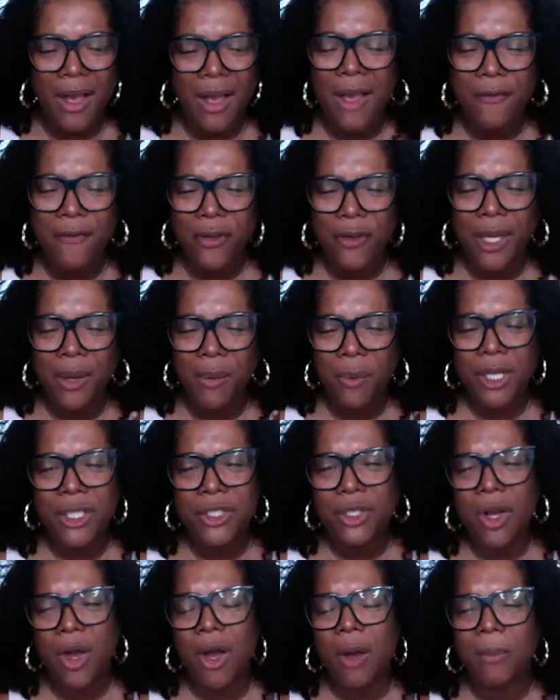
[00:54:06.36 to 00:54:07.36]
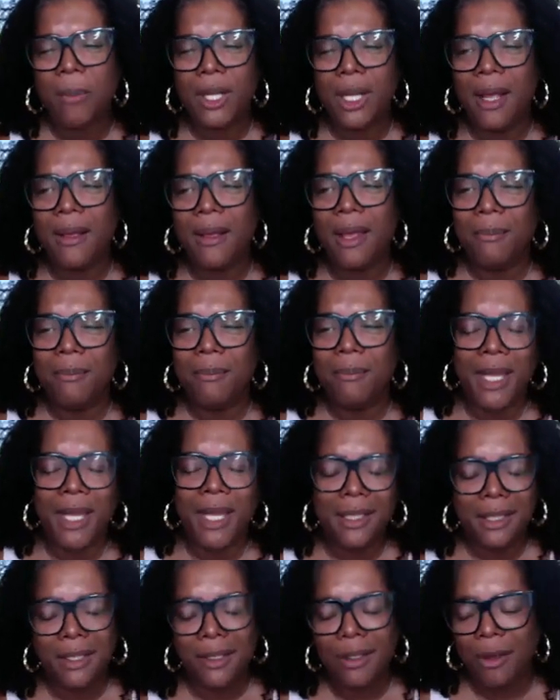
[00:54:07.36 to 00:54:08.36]
forget what it's called, but
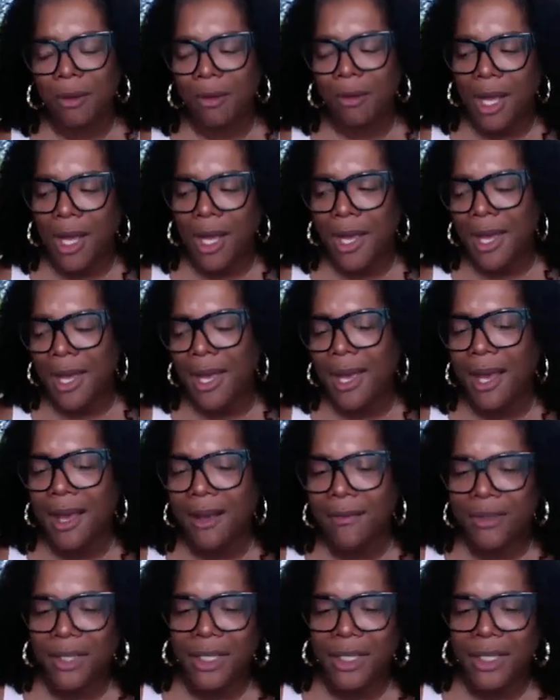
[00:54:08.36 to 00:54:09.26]
Mike, you know, I have like.